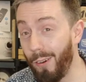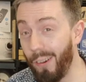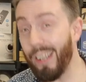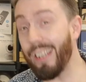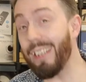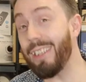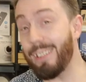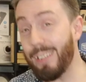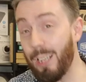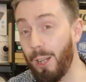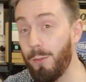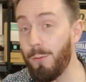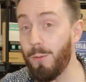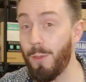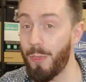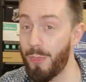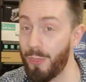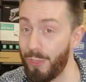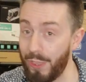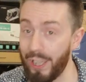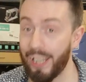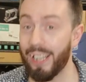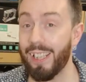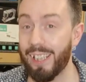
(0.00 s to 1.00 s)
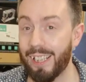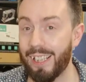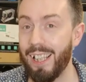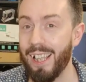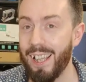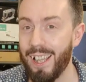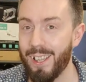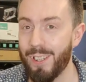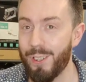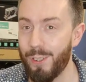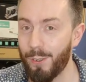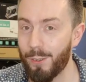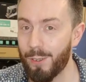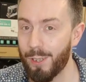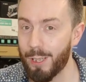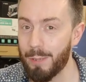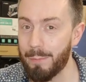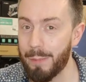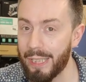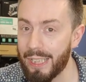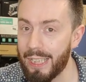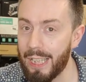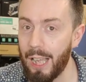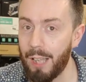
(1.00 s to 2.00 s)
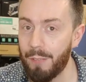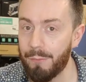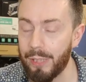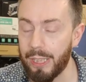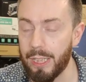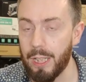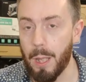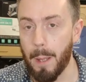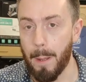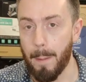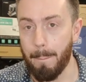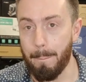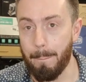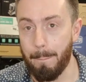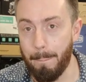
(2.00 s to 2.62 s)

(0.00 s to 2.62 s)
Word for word: I don't think you're going to be covered.